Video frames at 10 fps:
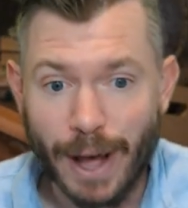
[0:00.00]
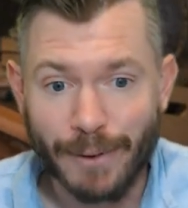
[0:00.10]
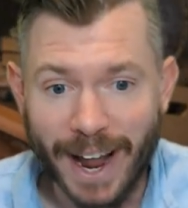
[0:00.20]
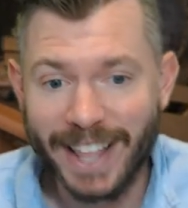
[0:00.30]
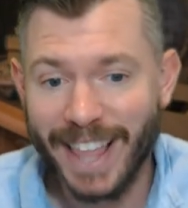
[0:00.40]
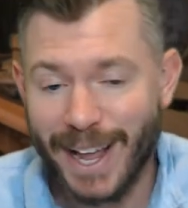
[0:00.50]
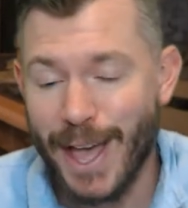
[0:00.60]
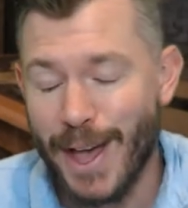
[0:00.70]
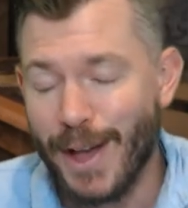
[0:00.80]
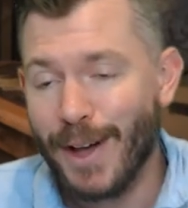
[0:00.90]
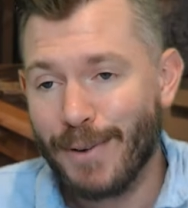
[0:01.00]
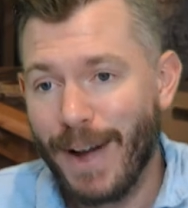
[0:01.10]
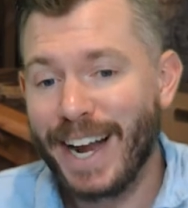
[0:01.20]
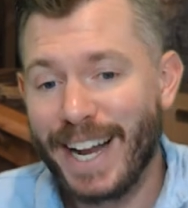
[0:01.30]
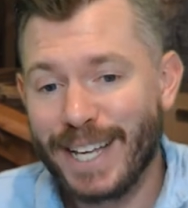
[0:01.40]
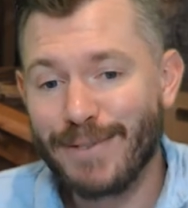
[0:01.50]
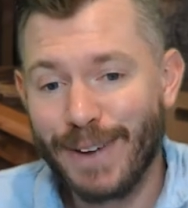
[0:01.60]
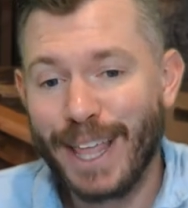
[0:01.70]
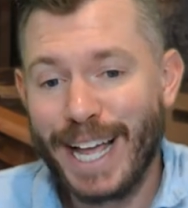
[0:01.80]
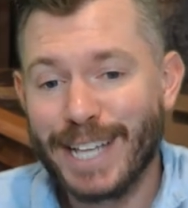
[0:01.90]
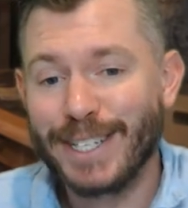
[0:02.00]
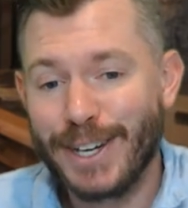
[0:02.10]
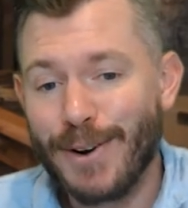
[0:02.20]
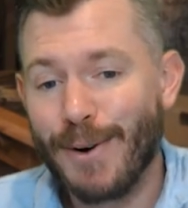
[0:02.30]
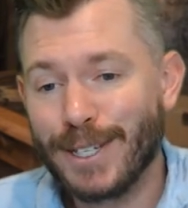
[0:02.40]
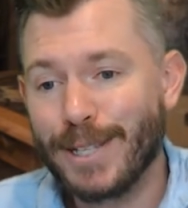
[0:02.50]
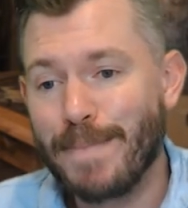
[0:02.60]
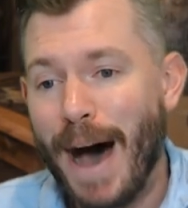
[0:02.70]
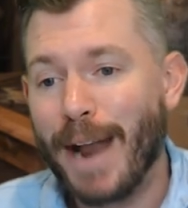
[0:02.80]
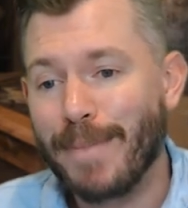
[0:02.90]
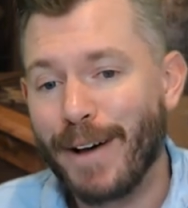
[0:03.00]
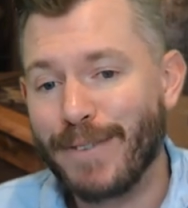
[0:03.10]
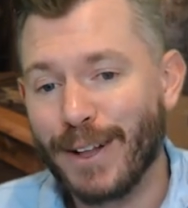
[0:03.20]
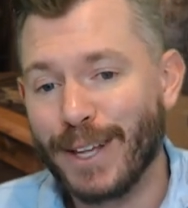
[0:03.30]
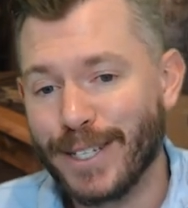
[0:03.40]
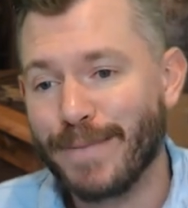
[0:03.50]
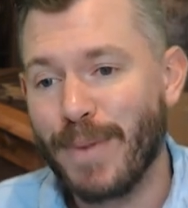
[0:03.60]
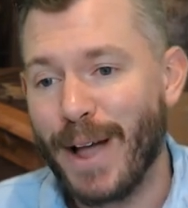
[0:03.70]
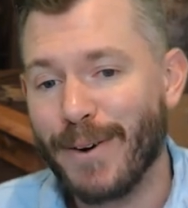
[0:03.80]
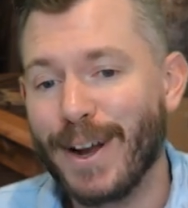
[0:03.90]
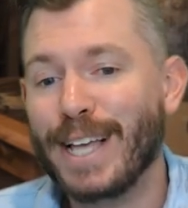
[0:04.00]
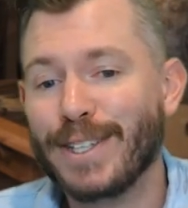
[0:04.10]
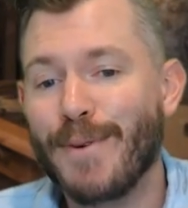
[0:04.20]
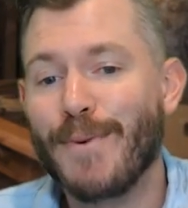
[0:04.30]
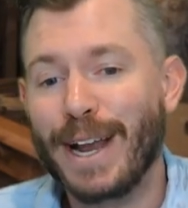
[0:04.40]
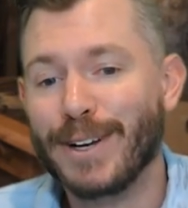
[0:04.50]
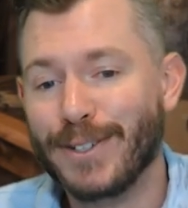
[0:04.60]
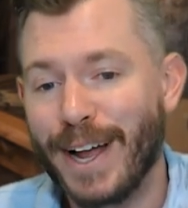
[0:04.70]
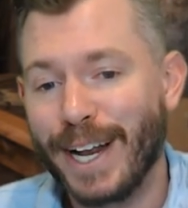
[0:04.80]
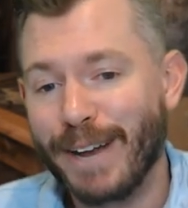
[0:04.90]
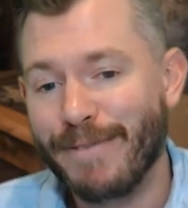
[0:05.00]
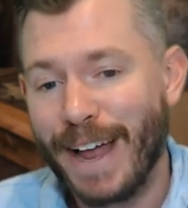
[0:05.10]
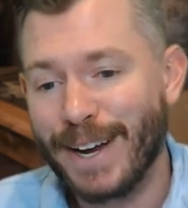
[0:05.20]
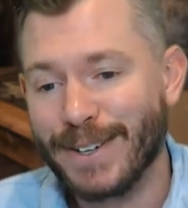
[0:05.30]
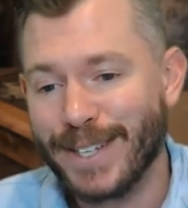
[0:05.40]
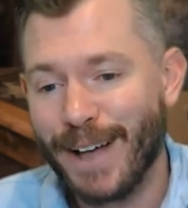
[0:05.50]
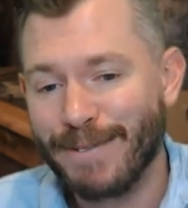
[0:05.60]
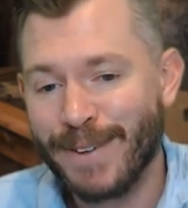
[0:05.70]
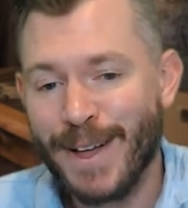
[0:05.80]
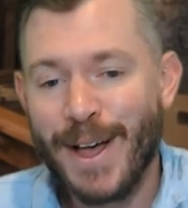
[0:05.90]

right? Like writing really is towards the bottom of your list of priorities when you're trying to defend yourself.